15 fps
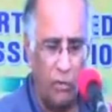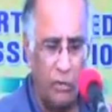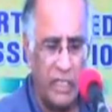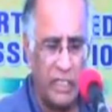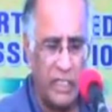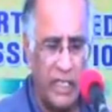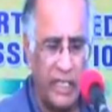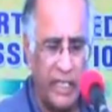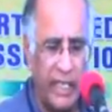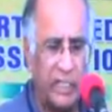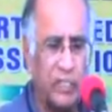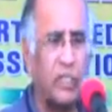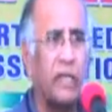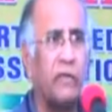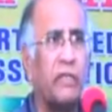take the
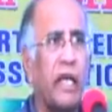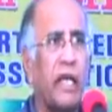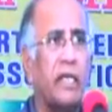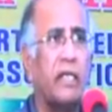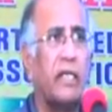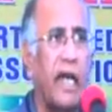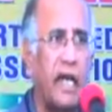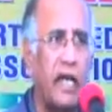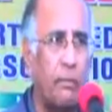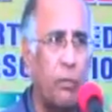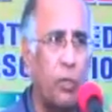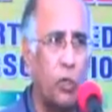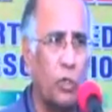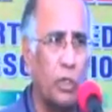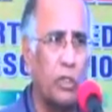X-ray of the entire
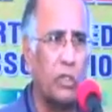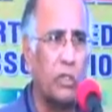bone